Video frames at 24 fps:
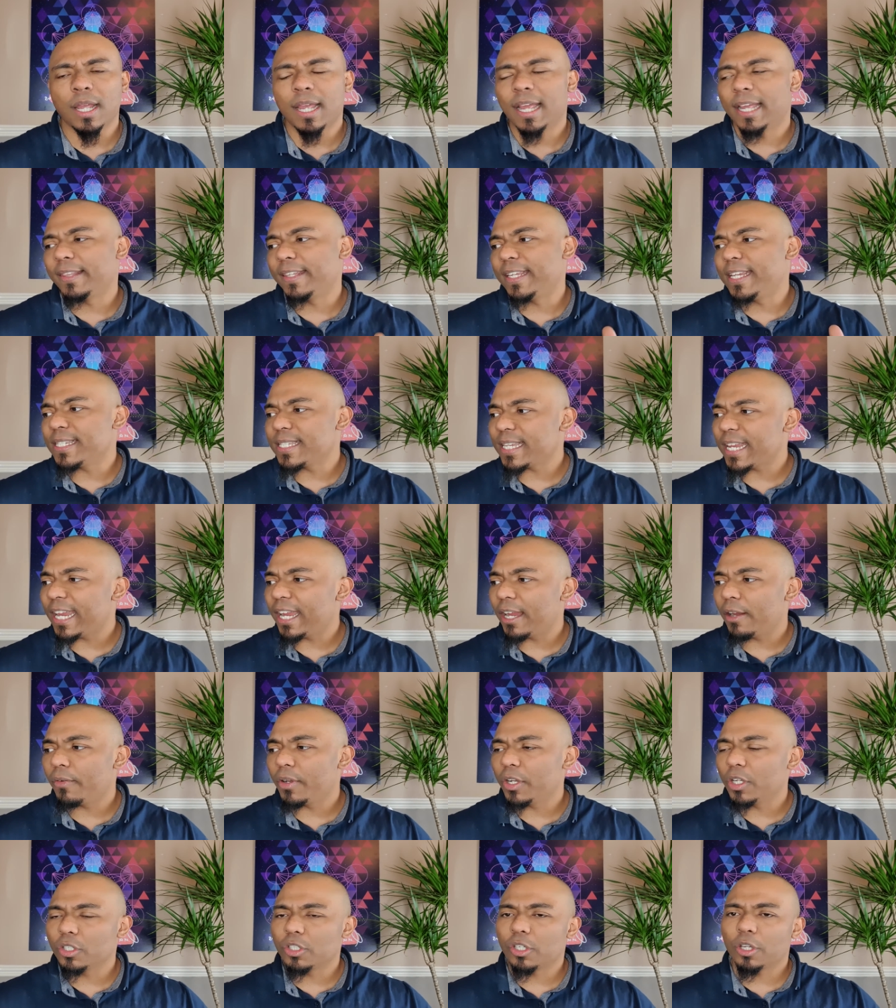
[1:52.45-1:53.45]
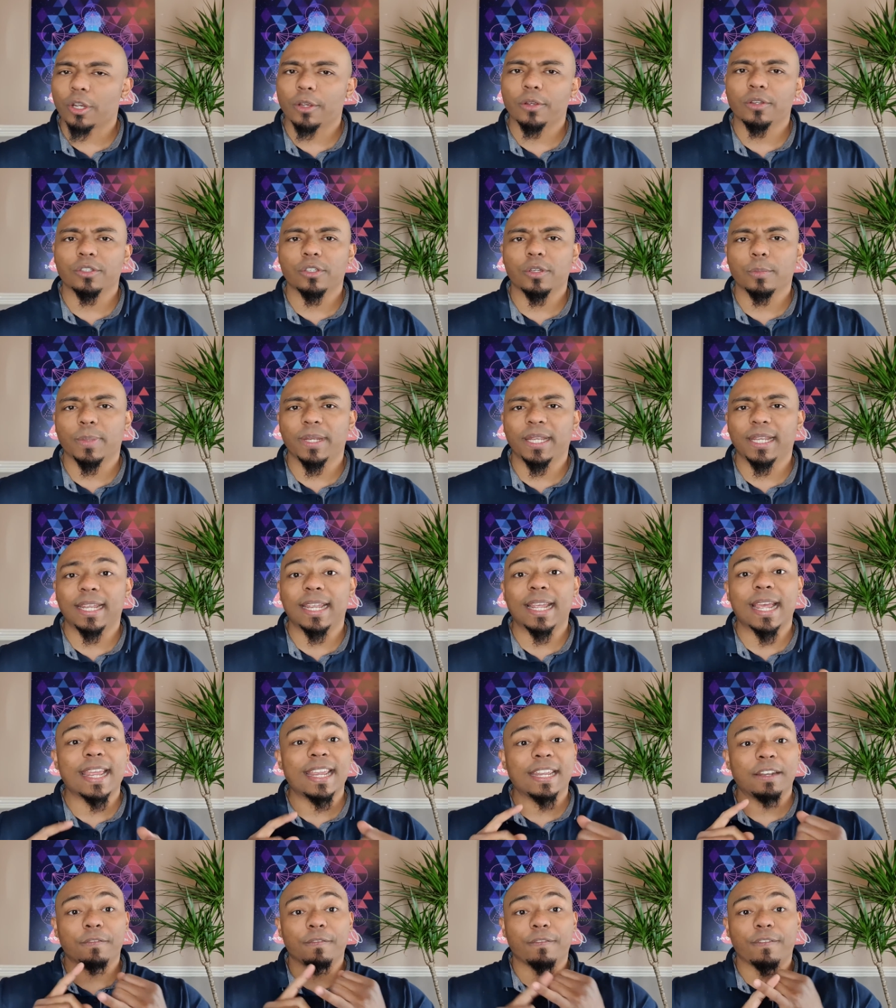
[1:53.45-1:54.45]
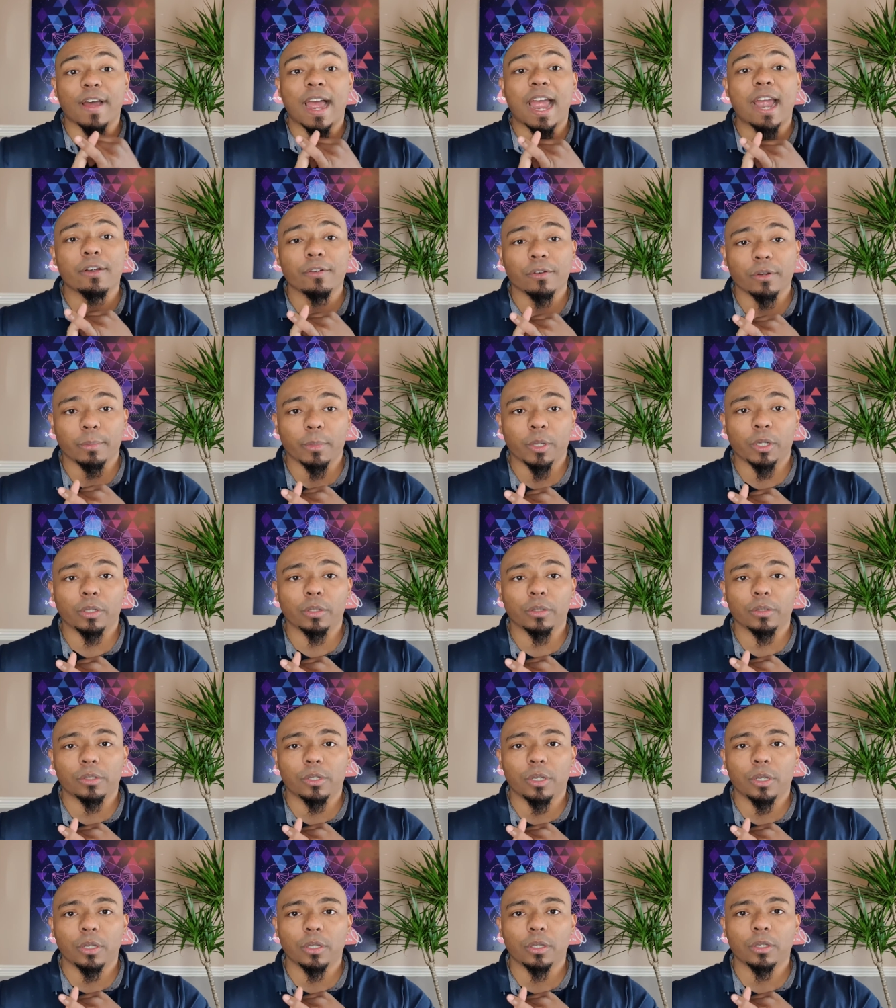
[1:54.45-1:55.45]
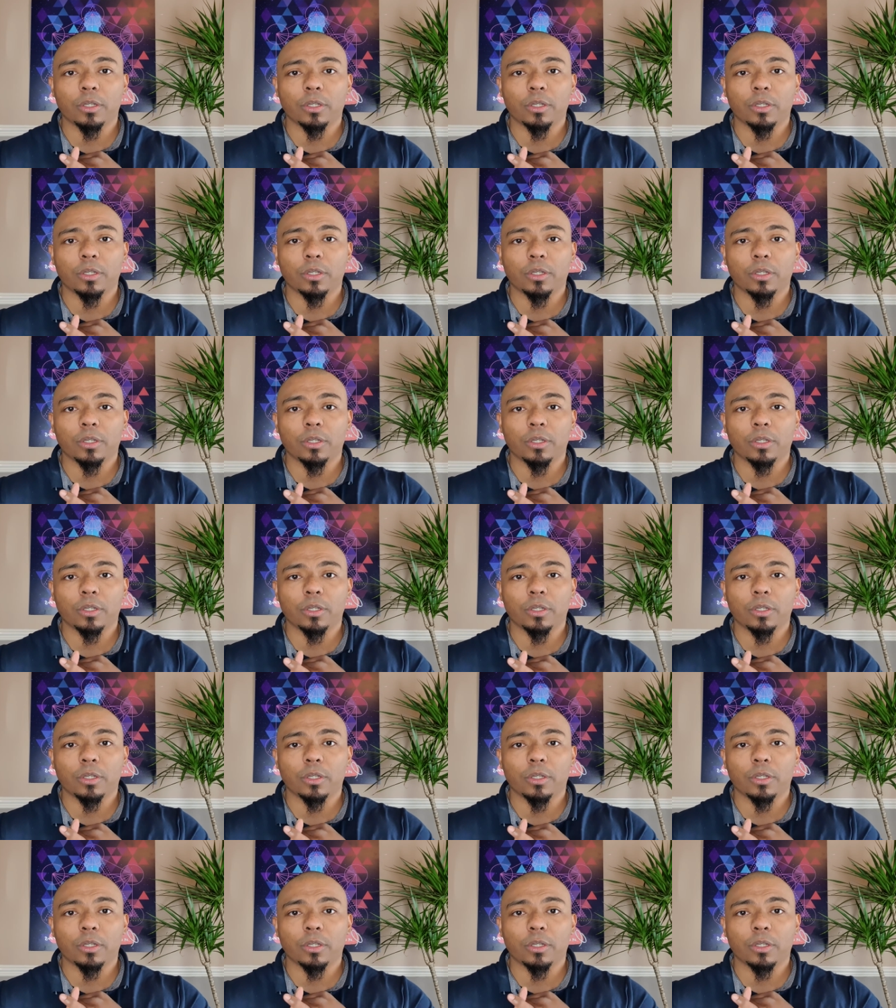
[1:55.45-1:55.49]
And these areas are going to be environment,